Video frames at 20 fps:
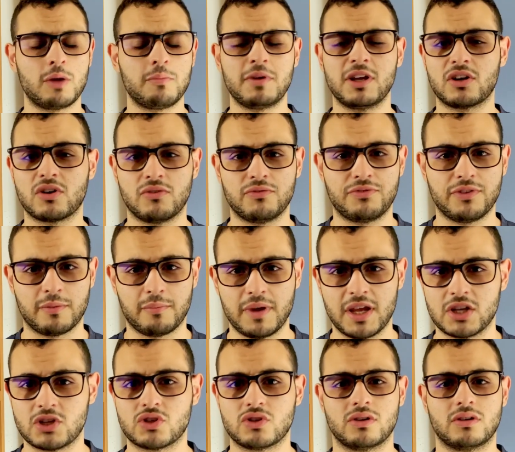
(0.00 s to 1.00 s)
email
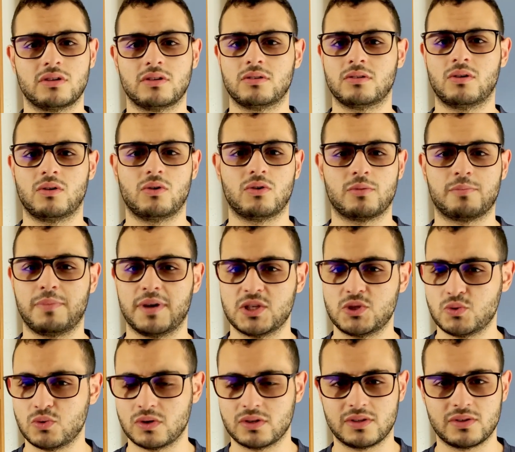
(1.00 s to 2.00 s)
confirmation or
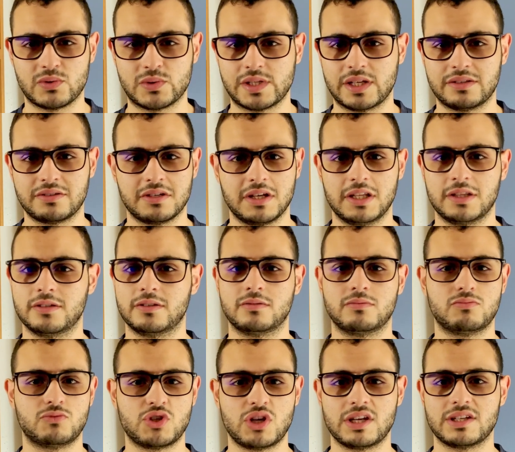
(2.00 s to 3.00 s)
password reset
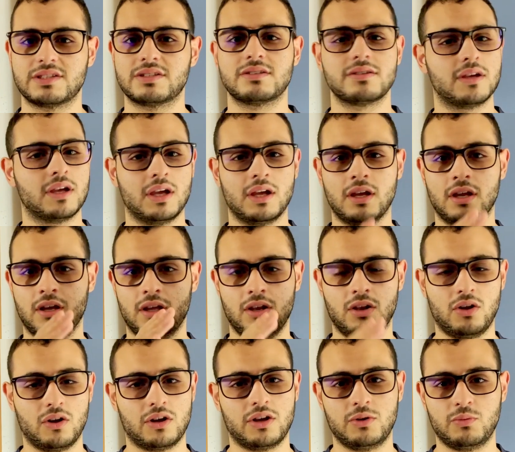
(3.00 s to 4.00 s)
needed, just
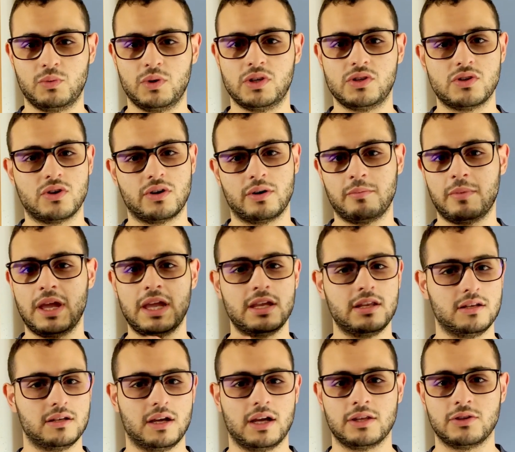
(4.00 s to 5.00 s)
log in with your
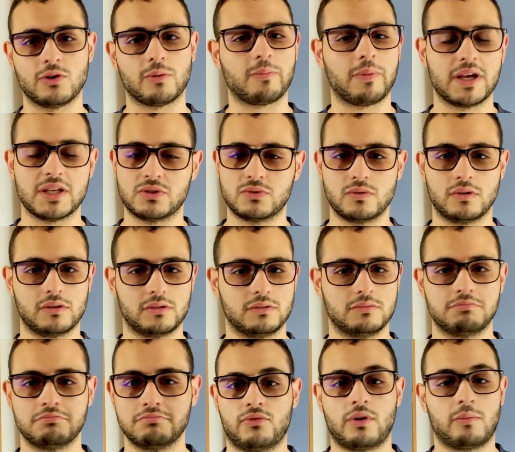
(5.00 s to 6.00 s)
email and your password.
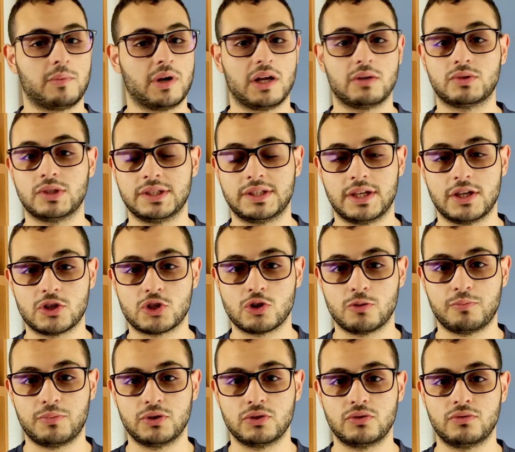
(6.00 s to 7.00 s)
From an
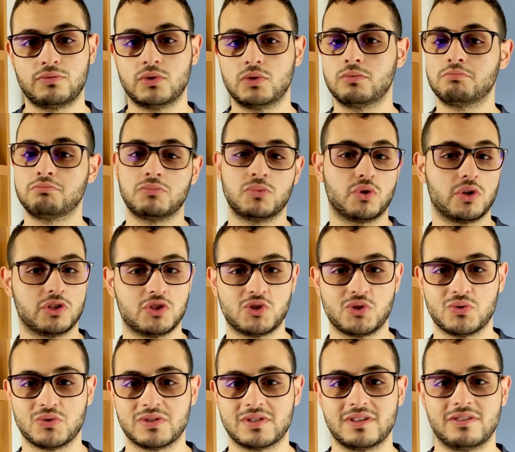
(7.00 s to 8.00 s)
authentication point of view, you can
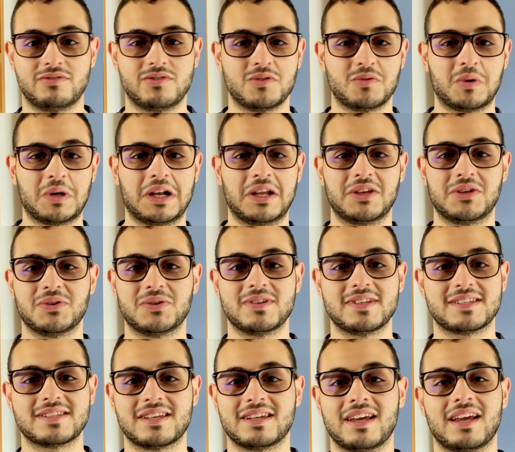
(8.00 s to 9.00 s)
choose if you want to
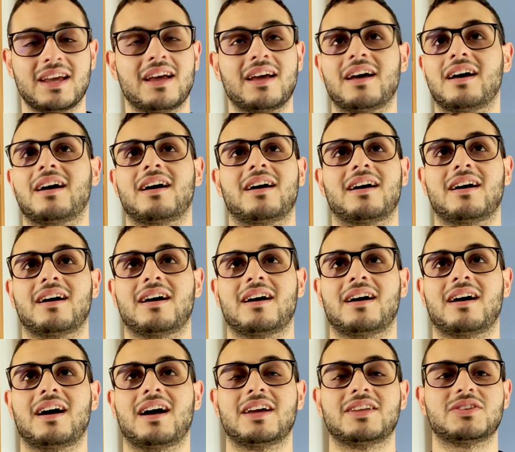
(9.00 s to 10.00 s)
use,
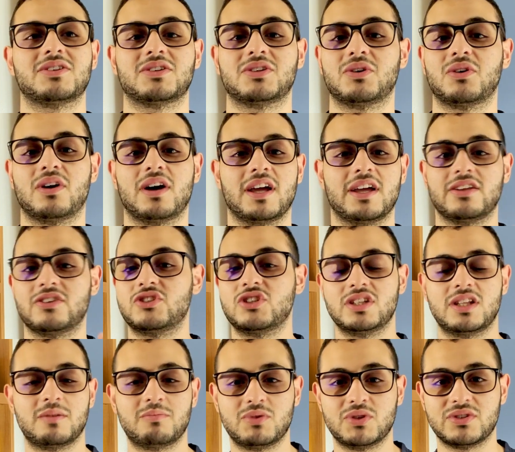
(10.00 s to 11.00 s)
I don't know, a
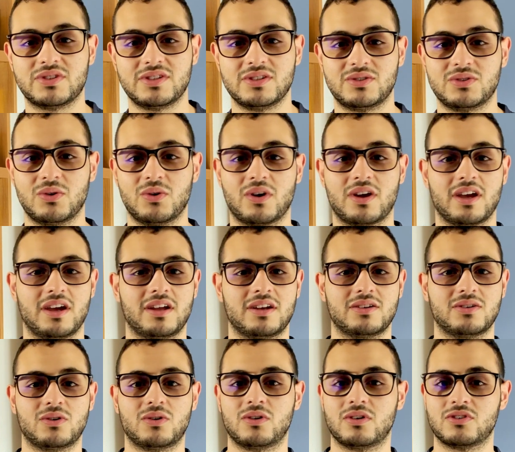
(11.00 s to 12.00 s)
JWT
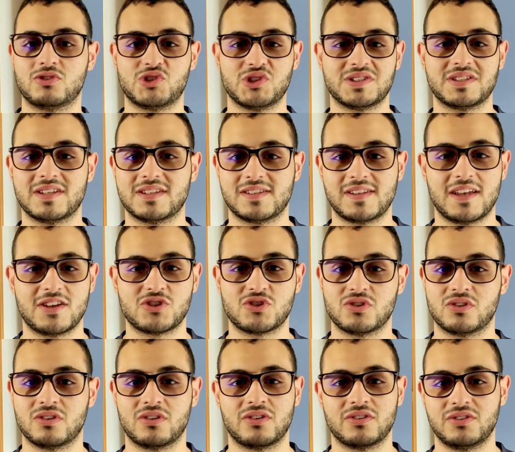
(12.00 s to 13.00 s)
token or just a
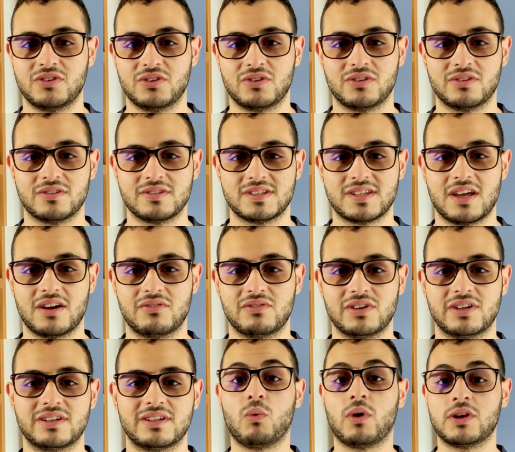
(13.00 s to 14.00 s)
session on your
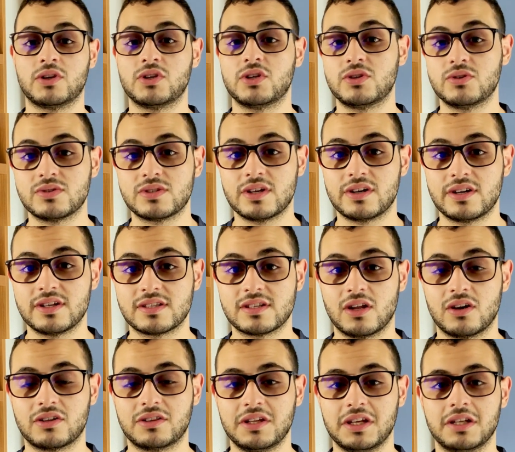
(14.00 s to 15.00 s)
server. When the user is
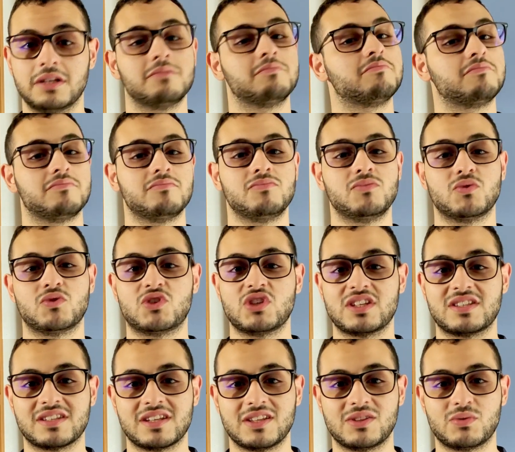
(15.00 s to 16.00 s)
logged in, you
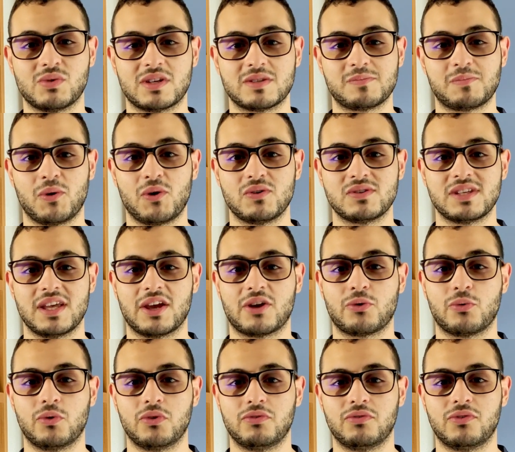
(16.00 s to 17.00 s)
just need to expose a
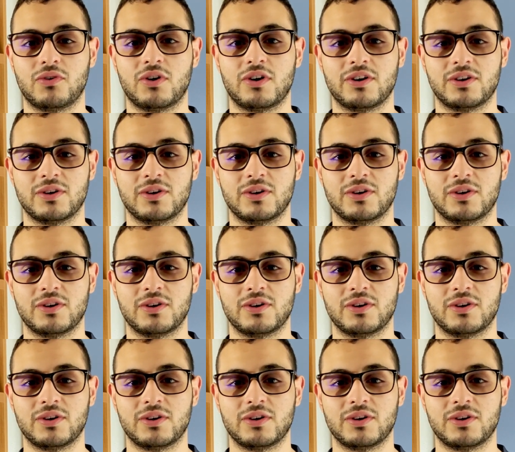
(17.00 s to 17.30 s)
CRUD 4